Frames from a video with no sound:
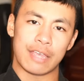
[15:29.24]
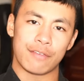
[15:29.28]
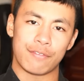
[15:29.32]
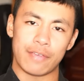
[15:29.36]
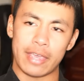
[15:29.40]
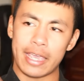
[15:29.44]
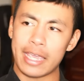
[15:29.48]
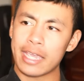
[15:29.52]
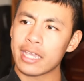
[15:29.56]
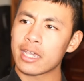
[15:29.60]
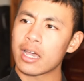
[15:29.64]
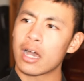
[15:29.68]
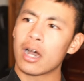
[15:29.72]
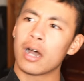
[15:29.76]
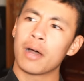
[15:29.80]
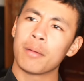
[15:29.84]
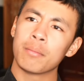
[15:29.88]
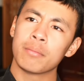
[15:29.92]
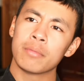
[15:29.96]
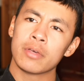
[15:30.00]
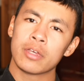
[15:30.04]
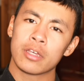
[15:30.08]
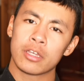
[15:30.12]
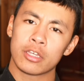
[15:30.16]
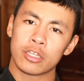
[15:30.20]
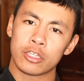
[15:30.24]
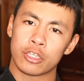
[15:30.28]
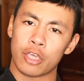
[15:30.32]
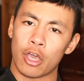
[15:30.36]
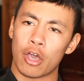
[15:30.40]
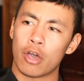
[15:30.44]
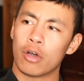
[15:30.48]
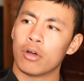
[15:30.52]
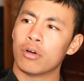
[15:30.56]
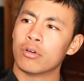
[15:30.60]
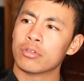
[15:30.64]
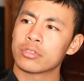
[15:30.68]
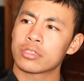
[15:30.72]
If income,
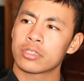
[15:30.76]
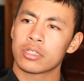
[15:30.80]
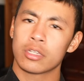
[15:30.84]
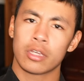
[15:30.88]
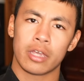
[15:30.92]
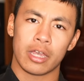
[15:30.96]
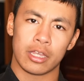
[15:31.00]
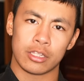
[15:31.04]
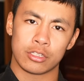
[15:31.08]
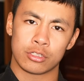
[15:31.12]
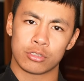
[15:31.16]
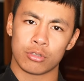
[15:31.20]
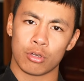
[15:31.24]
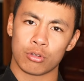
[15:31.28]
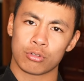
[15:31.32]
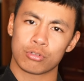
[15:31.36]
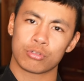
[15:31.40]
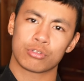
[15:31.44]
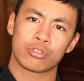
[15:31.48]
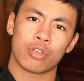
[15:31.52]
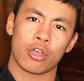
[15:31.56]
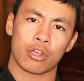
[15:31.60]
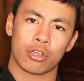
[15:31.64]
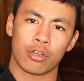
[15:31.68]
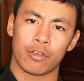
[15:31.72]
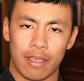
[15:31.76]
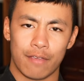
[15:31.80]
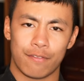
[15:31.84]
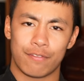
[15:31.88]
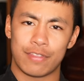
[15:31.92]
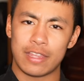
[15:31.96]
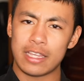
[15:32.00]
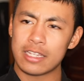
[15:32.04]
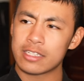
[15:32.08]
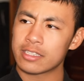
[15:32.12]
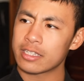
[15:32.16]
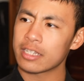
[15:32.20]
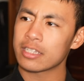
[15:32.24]
girls, and social circle, if
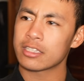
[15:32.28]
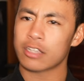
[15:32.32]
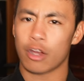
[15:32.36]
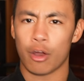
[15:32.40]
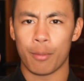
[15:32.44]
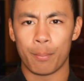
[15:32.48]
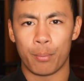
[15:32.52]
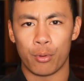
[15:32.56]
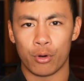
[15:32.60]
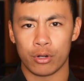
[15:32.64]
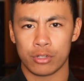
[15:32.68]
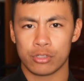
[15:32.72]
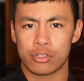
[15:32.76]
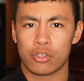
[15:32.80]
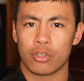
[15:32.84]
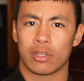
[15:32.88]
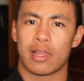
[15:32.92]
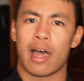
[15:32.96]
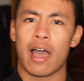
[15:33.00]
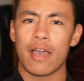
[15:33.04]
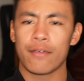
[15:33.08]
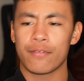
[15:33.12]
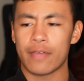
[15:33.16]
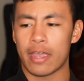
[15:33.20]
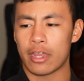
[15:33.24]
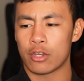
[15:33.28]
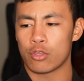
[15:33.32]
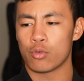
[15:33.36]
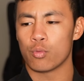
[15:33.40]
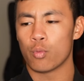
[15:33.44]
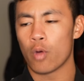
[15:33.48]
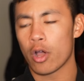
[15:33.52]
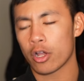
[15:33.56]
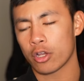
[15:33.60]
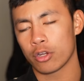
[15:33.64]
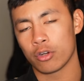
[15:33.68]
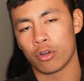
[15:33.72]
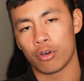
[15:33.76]
these things are important to your life and you
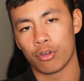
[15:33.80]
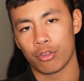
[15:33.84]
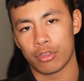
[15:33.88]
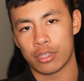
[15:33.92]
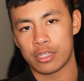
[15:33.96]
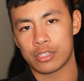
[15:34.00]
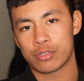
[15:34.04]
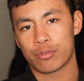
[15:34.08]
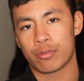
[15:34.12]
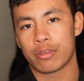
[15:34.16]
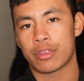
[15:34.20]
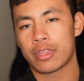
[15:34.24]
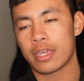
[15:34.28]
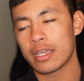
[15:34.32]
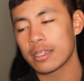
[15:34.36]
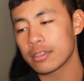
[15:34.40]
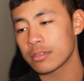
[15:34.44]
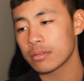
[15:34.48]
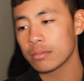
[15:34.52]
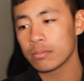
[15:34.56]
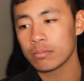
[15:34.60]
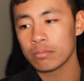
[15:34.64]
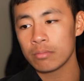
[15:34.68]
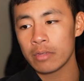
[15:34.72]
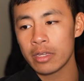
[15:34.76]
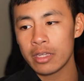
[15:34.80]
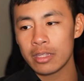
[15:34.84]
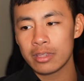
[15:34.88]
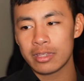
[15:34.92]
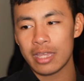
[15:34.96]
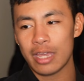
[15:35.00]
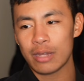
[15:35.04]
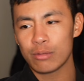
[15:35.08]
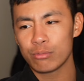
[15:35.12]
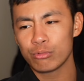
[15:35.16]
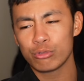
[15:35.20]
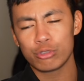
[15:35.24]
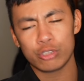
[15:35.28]
work on all these three things,
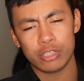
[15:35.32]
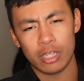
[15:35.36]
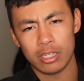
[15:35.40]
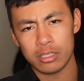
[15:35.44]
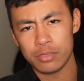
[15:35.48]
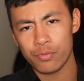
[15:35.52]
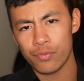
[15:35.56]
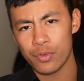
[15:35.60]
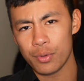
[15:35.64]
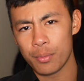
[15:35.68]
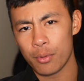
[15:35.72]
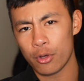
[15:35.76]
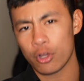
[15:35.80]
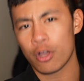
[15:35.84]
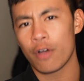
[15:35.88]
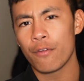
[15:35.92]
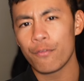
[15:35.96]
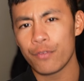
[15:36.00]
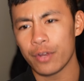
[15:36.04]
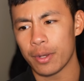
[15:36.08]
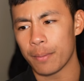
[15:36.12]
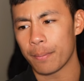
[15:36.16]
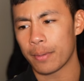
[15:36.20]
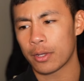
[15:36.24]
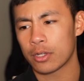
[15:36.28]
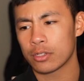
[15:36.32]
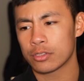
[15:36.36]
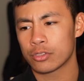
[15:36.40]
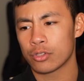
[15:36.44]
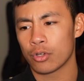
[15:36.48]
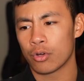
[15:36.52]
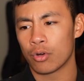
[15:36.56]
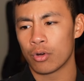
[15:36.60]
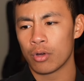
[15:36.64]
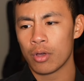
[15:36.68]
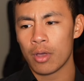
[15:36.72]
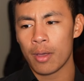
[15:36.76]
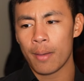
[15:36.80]
then you start to feel more confident because
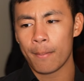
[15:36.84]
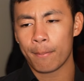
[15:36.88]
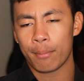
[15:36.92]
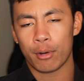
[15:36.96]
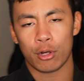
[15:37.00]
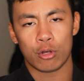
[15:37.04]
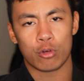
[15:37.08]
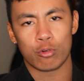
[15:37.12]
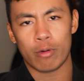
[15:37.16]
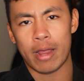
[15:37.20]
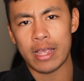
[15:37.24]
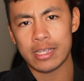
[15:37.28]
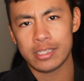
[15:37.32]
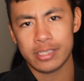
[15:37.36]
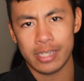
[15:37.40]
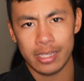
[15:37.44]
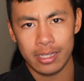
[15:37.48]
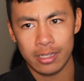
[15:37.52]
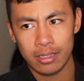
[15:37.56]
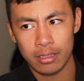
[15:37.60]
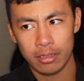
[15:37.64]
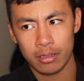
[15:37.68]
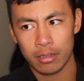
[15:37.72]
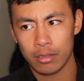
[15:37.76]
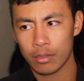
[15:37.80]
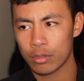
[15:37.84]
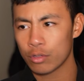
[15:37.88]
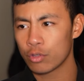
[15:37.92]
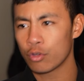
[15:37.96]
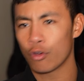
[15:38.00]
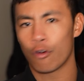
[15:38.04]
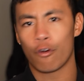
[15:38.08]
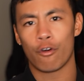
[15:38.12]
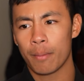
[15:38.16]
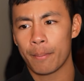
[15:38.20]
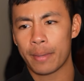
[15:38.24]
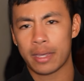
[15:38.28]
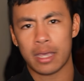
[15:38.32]
you're progressing,
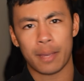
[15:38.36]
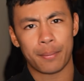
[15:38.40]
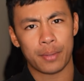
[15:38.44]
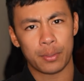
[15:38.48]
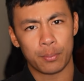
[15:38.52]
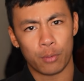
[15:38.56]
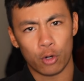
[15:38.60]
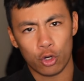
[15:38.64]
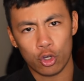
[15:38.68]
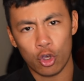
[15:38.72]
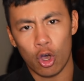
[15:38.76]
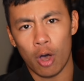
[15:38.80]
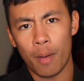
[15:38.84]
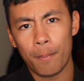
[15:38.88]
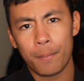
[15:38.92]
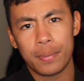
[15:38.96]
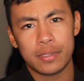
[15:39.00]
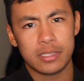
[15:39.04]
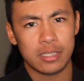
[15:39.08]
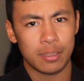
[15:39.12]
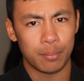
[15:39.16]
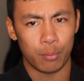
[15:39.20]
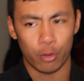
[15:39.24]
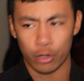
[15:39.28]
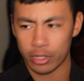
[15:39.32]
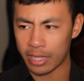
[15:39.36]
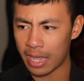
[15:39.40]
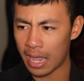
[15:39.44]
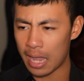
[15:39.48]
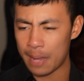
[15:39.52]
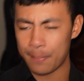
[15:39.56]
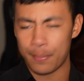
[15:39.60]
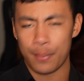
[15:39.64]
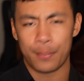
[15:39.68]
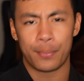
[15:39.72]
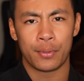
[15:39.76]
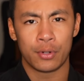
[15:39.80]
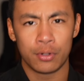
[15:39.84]
you're becoming more competent, more
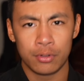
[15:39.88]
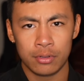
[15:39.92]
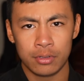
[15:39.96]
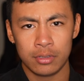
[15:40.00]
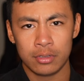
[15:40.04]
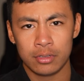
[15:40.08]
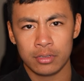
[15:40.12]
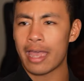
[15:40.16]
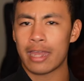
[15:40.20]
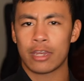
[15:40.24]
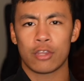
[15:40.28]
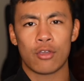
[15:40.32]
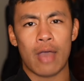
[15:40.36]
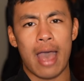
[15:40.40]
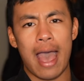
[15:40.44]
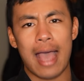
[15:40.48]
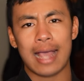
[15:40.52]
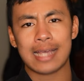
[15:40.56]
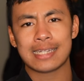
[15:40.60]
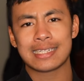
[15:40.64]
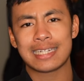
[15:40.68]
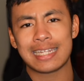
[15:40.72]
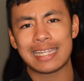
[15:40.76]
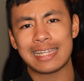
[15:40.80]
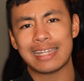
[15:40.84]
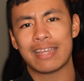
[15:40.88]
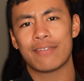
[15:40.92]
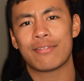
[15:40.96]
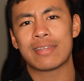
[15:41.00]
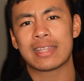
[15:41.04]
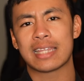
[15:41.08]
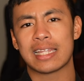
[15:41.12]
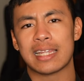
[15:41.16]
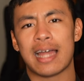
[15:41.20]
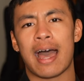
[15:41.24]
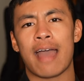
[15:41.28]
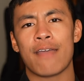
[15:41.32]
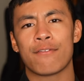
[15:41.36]
capable, and you're actually living
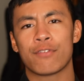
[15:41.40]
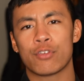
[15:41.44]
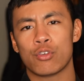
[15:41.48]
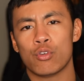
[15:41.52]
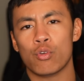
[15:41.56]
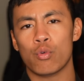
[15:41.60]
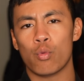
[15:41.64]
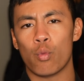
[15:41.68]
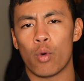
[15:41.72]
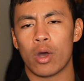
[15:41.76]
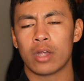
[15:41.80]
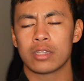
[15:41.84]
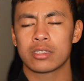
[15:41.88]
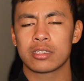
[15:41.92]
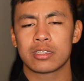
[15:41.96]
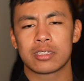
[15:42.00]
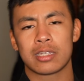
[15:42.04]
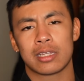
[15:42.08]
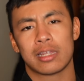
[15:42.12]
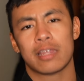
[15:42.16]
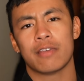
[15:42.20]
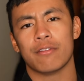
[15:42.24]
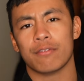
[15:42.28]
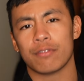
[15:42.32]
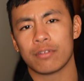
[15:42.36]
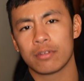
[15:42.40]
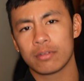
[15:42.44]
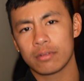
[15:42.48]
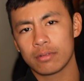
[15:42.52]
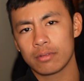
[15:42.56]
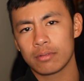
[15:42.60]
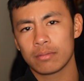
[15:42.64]
the life you wanted to live.